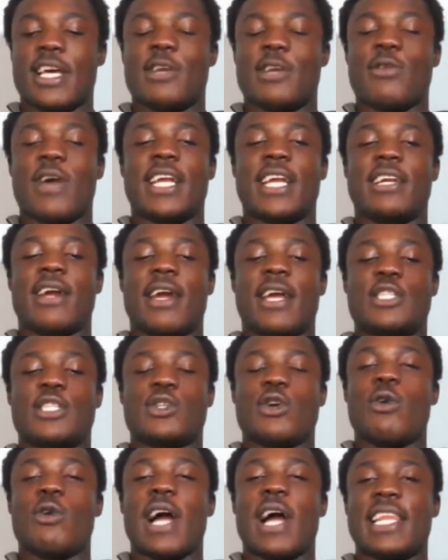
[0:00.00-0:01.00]
right now. It's
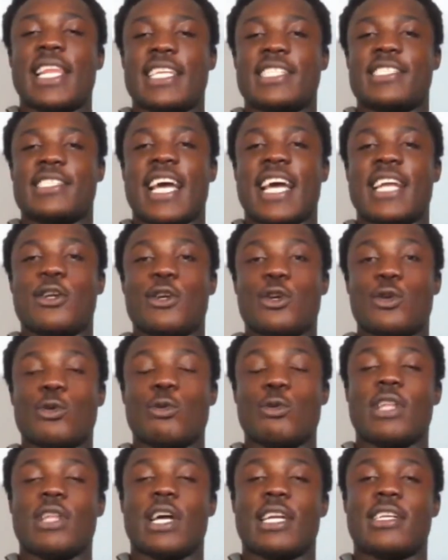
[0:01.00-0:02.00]
called
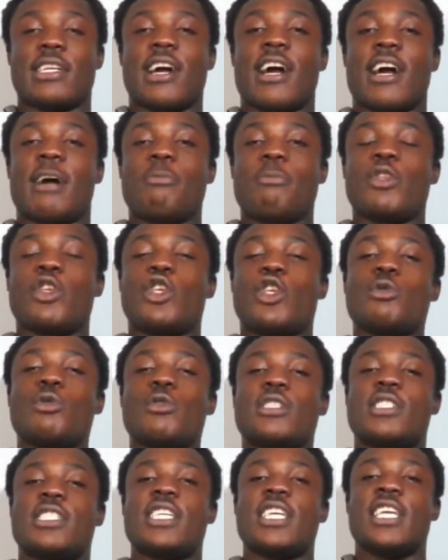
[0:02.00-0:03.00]
alexanderngoot.com. You will
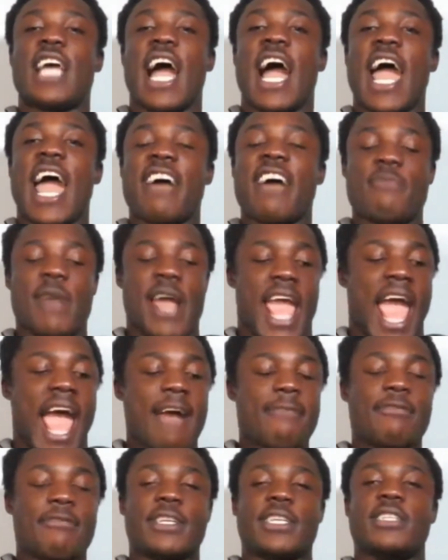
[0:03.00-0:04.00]
see I have my
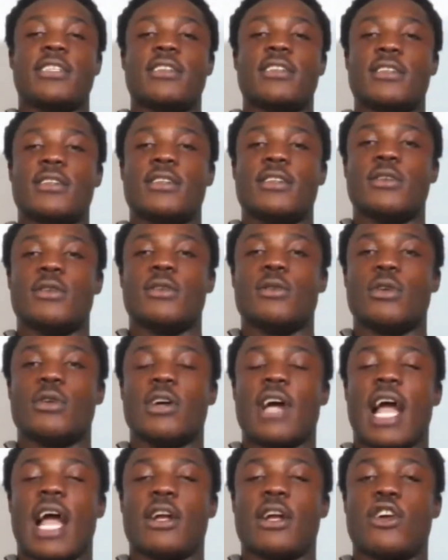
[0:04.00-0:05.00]
African
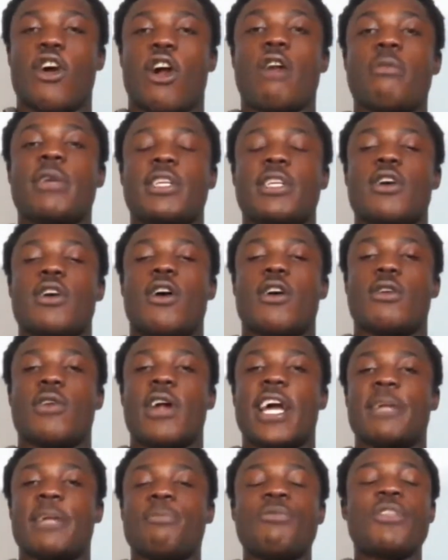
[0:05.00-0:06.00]
garment on,
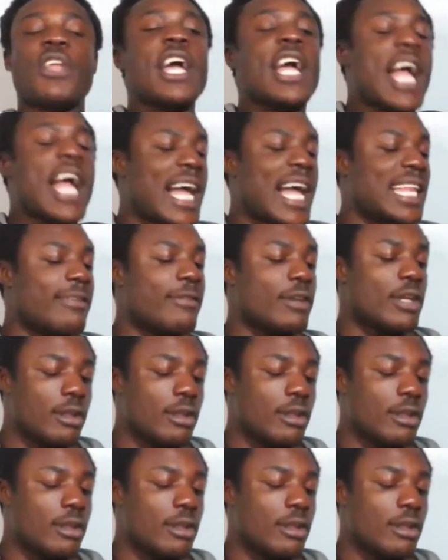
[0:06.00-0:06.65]
right? And